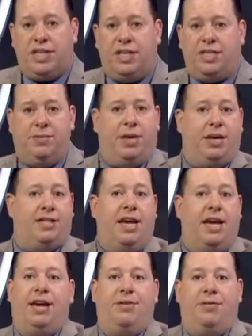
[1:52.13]
season, because
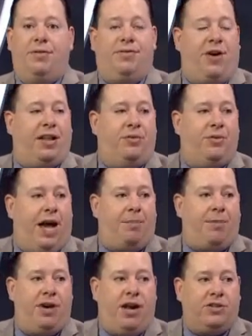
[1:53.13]
frankly, what
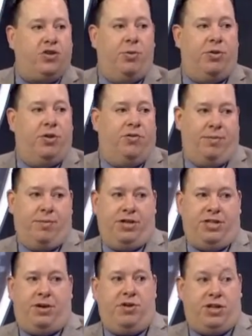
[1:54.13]
happened in October,
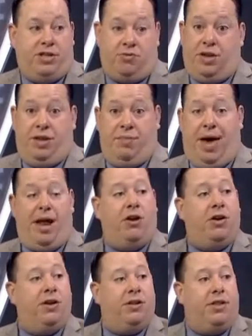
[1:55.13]
November, December doesn't really
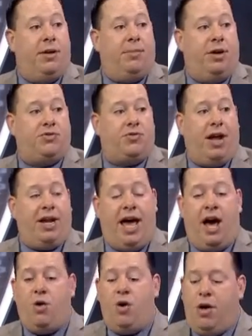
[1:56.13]
matter that much right
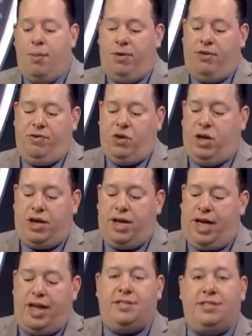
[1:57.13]
now. But if you look
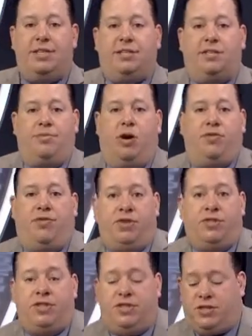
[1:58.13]
again, since March
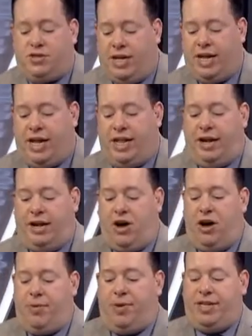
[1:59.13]
1st, since the trade deadline,
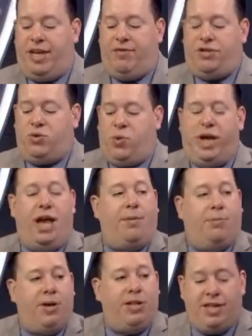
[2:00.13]
Connor McDavid,
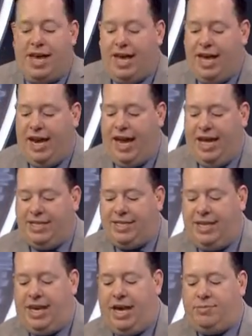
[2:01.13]
28 points in
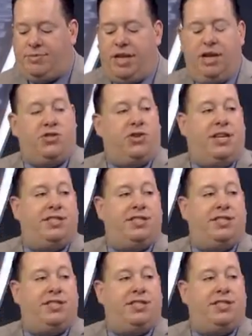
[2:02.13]
18 games. Leon